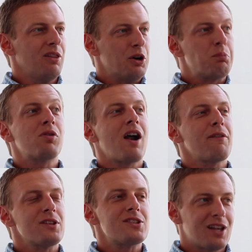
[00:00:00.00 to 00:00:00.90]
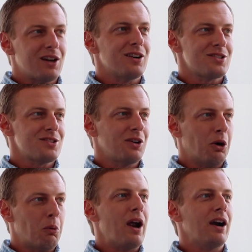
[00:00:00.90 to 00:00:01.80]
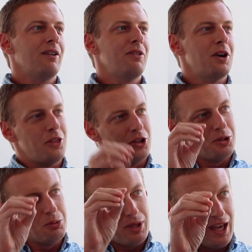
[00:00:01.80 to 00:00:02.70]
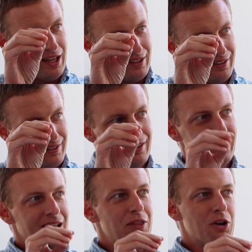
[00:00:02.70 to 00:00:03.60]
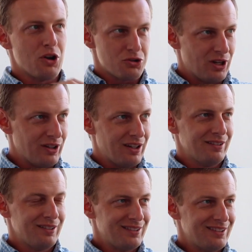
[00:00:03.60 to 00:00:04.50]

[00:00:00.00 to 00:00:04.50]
Their profit centers are where? They're the UK and they're Australia.